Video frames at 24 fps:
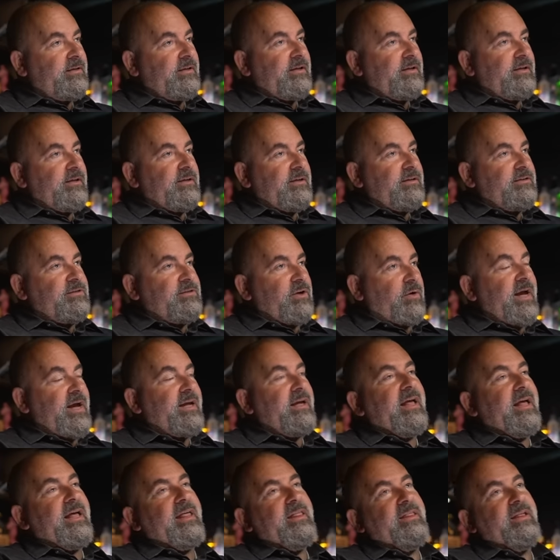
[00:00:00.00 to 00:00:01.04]
Okay. So I,
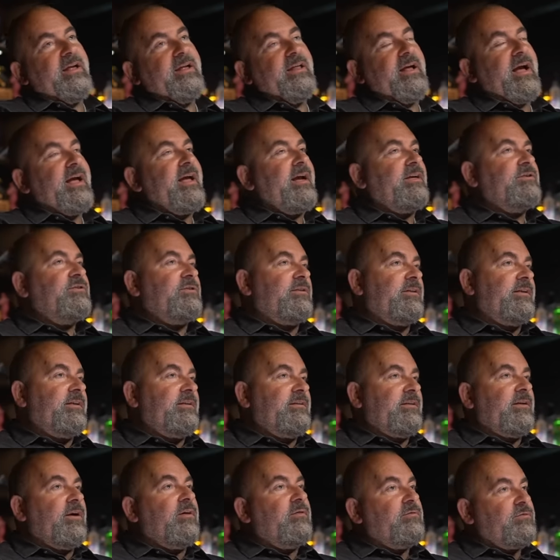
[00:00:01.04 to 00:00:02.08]
I, I actually
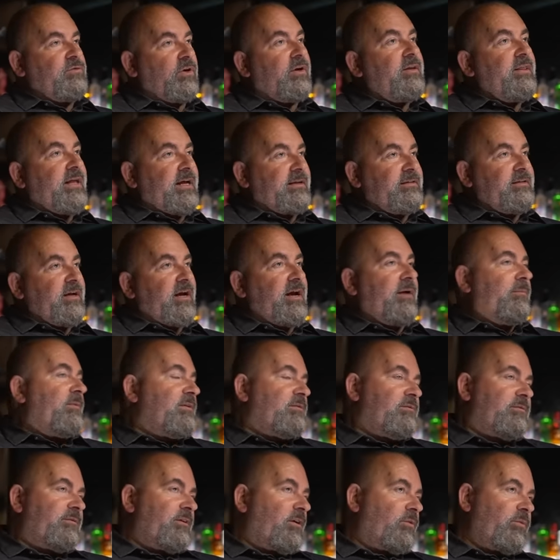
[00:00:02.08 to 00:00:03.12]
you know took that time.
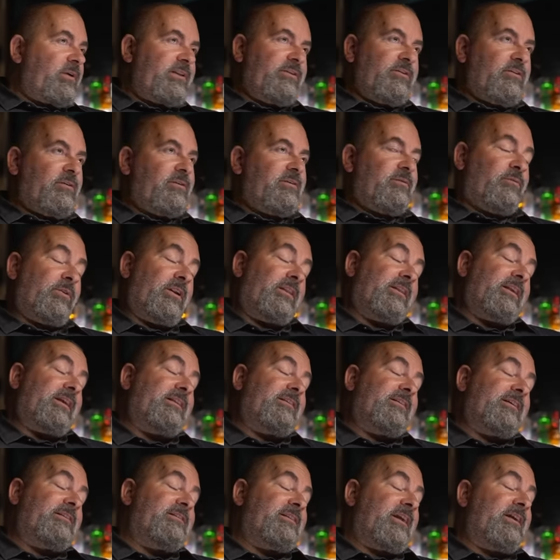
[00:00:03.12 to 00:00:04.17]
It's you know we do one of the
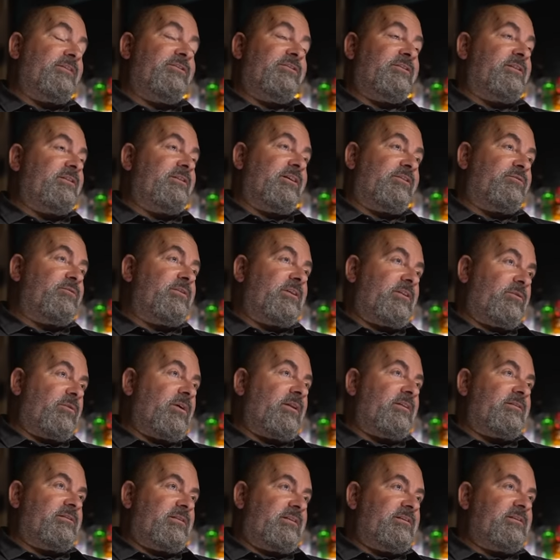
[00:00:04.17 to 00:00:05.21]
things the agency does really
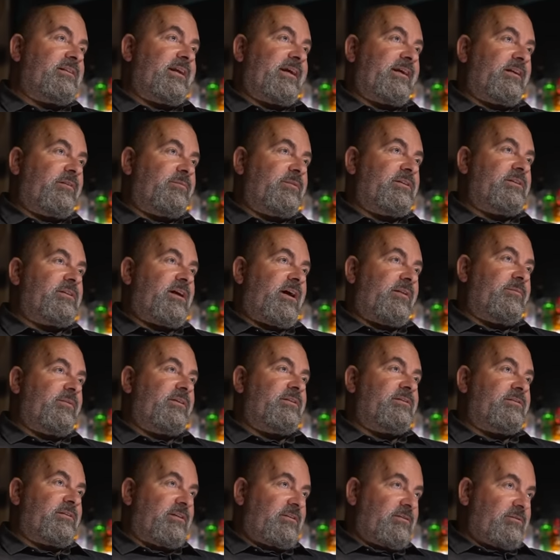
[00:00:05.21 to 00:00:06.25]
well is these tandem
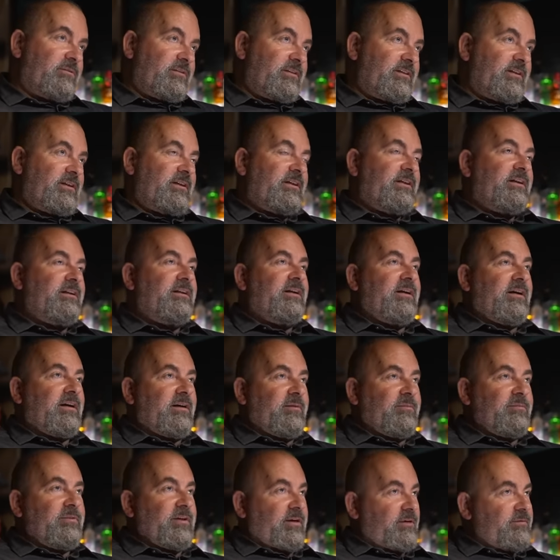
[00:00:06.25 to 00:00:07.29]
assignments. So
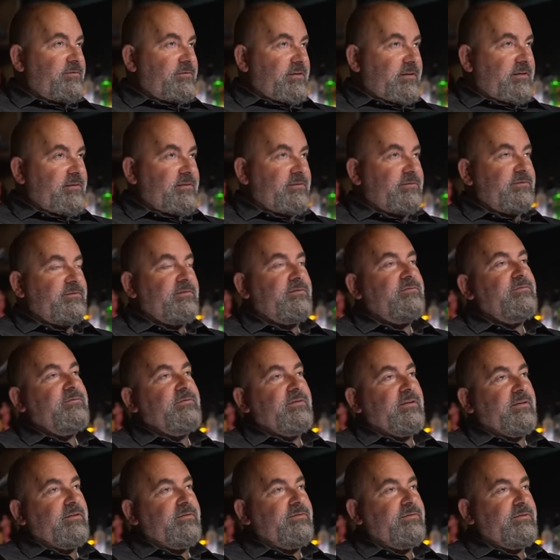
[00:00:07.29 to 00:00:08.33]
um, you know, if, if,
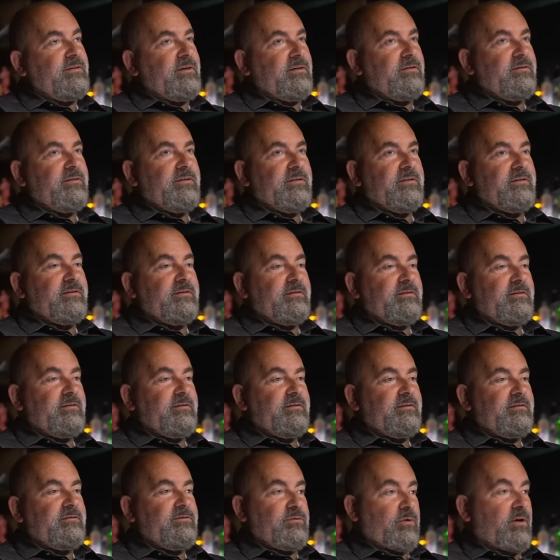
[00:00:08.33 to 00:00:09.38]
if, you know the
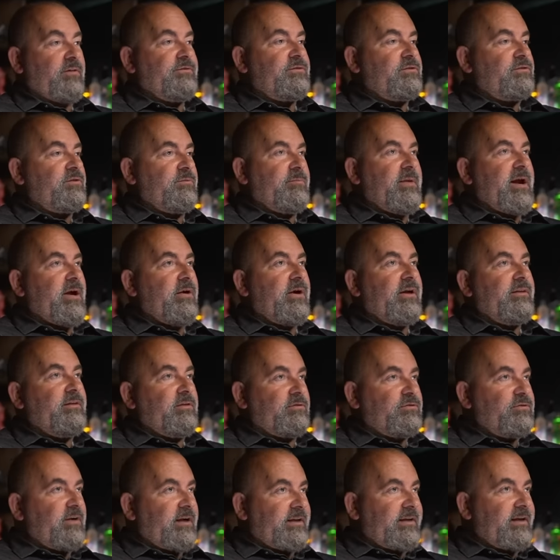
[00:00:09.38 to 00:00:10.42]
uh, two officers are married, they'll
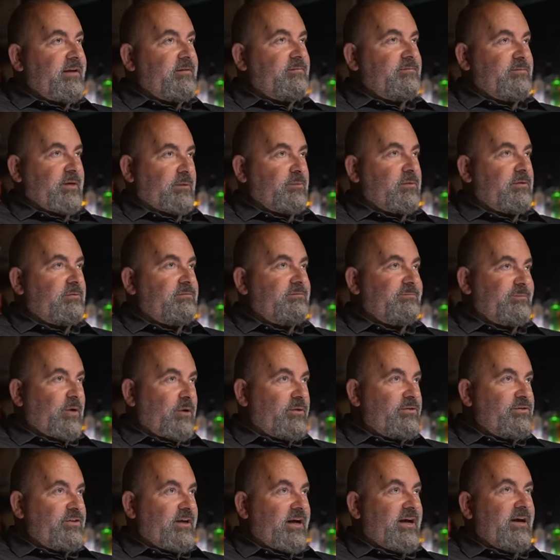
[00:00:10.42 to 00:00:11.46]
try to get people
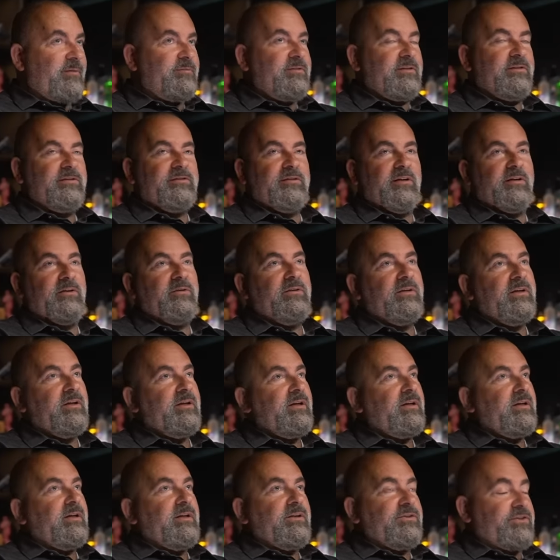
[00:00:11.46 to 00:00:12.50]
both jobs. And so
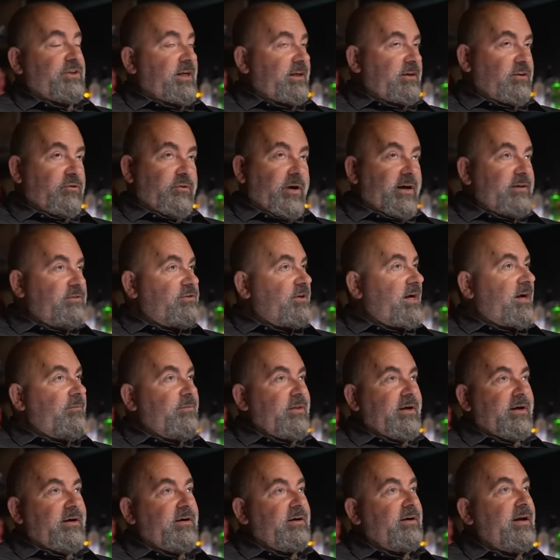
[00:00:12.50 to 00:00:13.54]
she had a great job
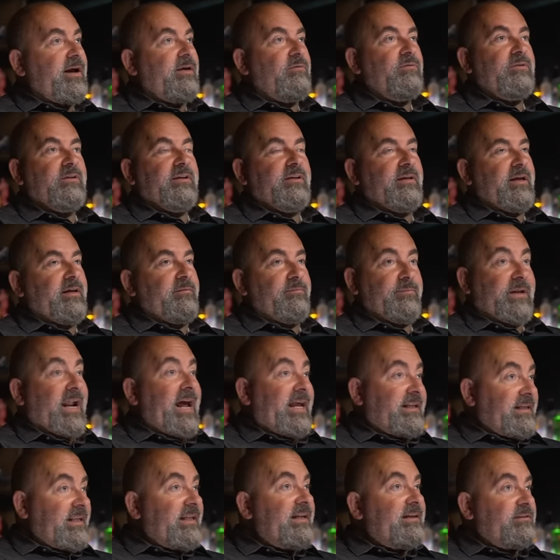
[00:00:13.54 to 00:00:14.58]
there, and I w- and I
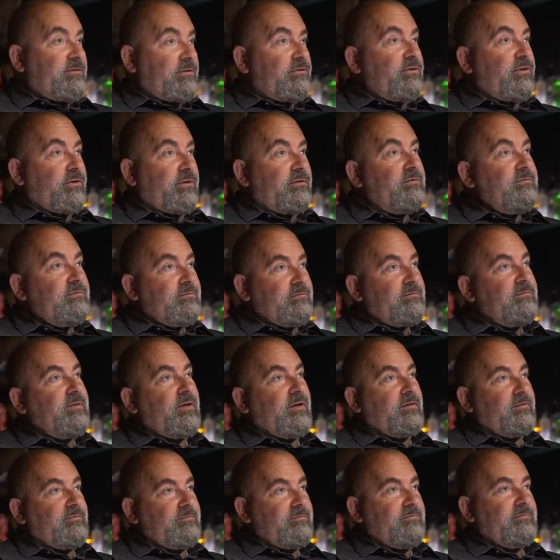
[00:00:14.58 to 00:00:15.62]
needed to learn, you
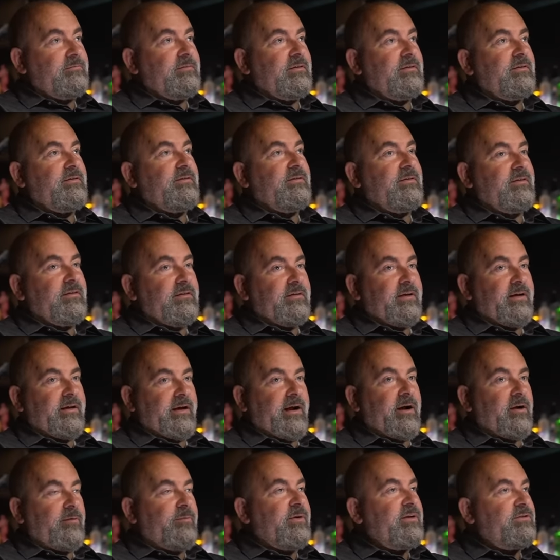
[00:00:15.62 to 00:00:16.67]
know, uh, uh,
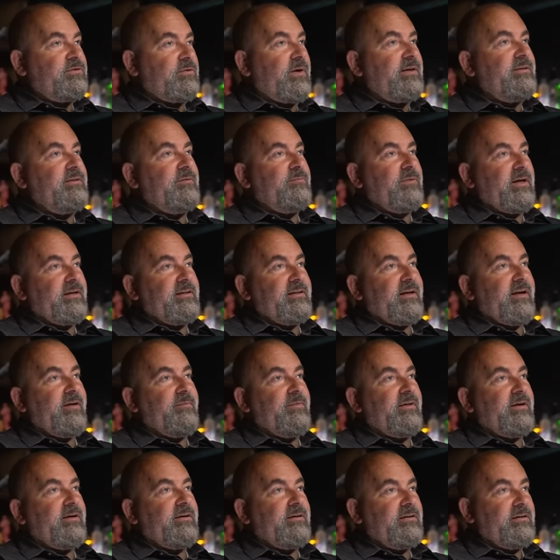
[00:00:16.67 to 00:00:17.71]
Arabic, so I did my time
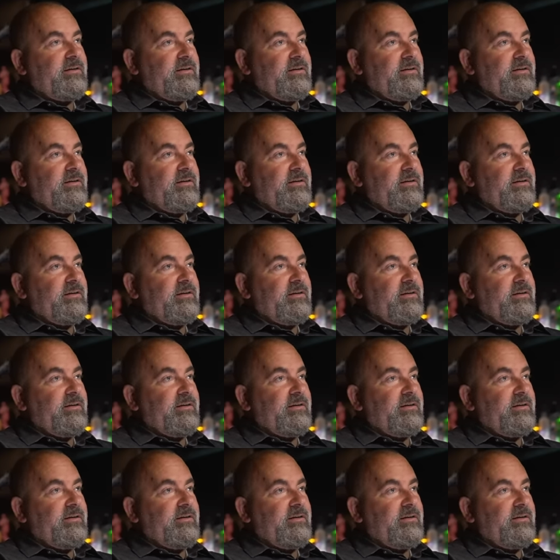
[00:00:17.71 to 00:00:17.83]
there.